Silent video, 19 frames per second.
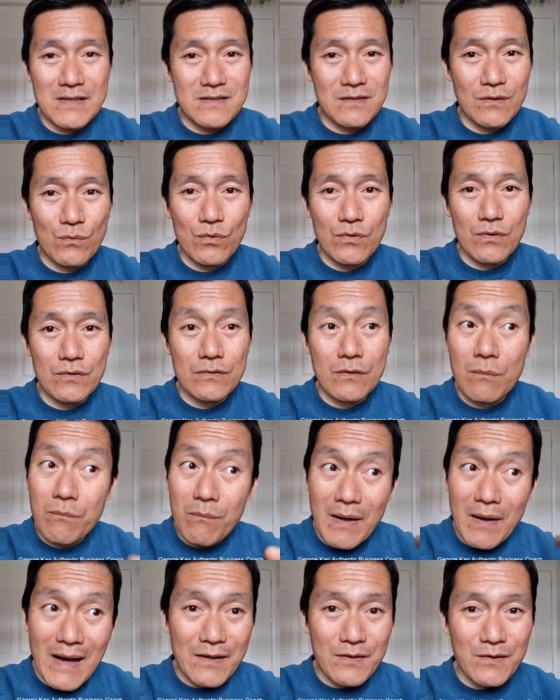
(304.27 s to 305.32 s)
in the world no
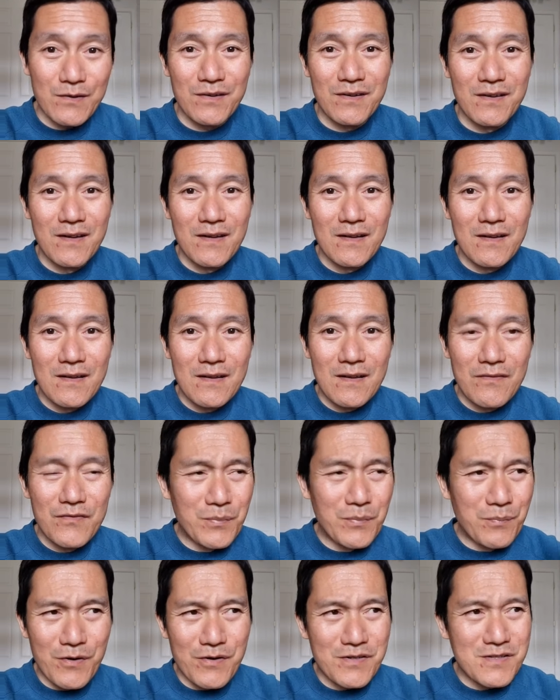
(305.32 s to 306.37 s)
matter if the
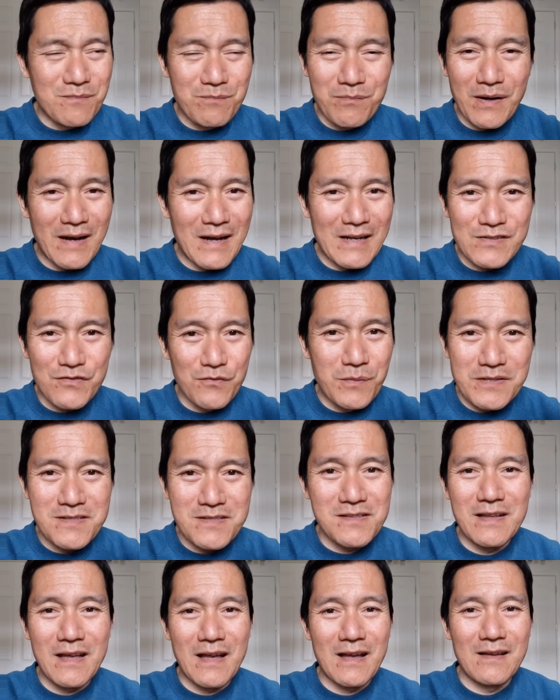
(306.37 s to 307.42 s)
person buys from us
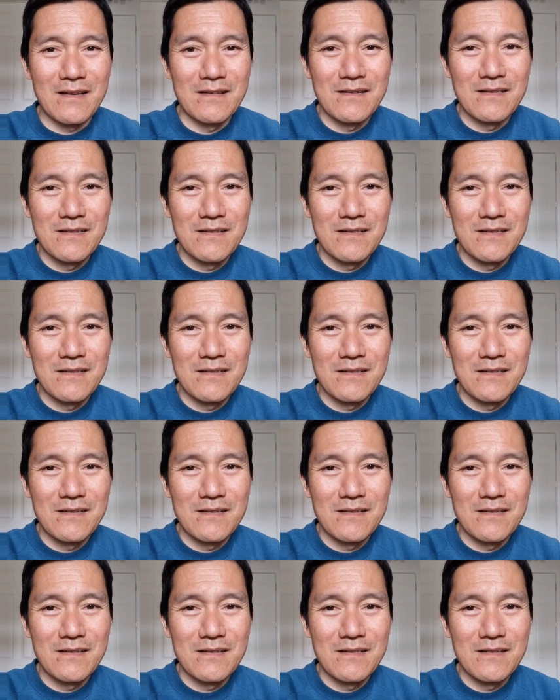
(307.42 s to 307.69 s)
today.